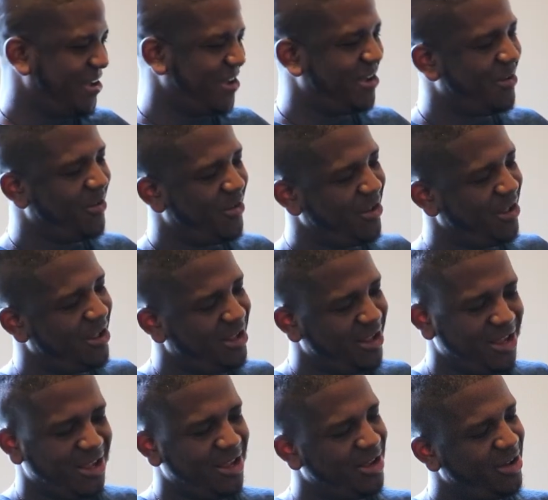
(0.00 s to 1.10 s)
I've had someone
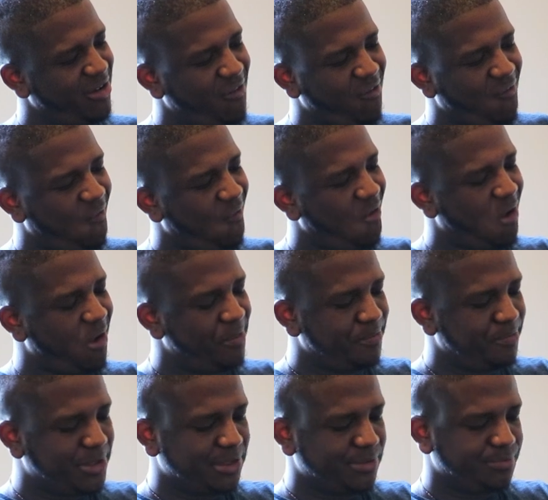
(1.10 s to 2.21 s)
ask me that, like,
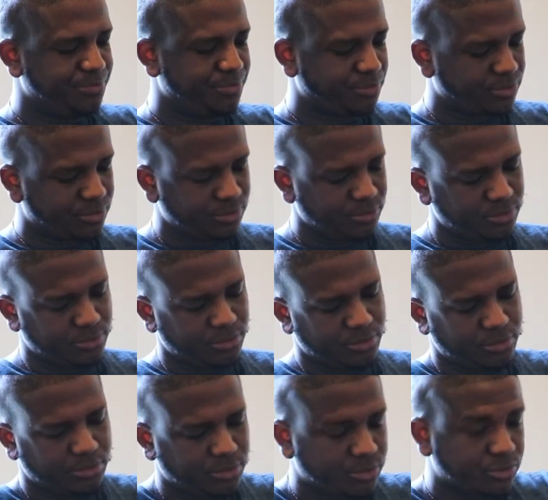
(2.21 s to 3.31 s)
hey, I, I wanna,
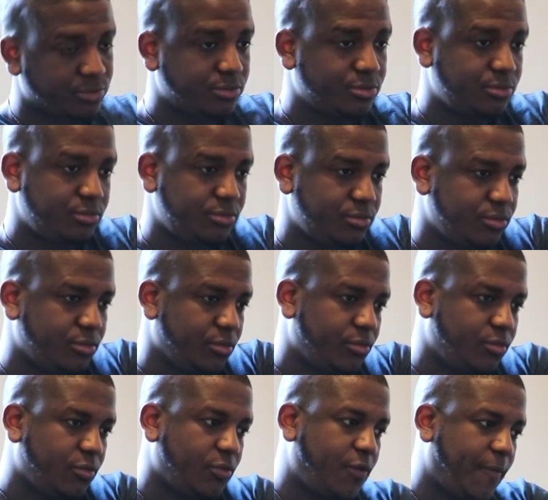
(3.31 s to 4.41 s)
I wanna um,
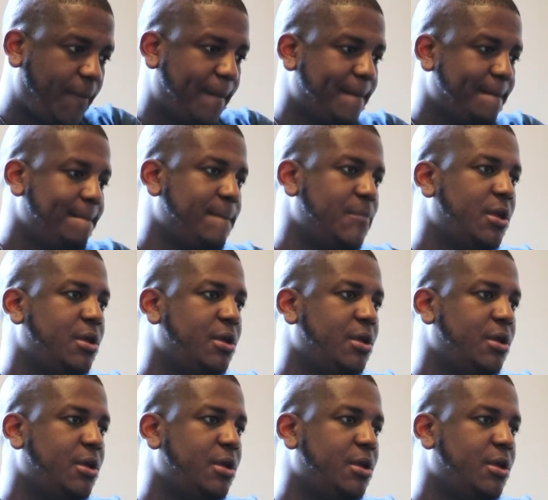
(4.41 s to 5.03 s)
interview such and such, man.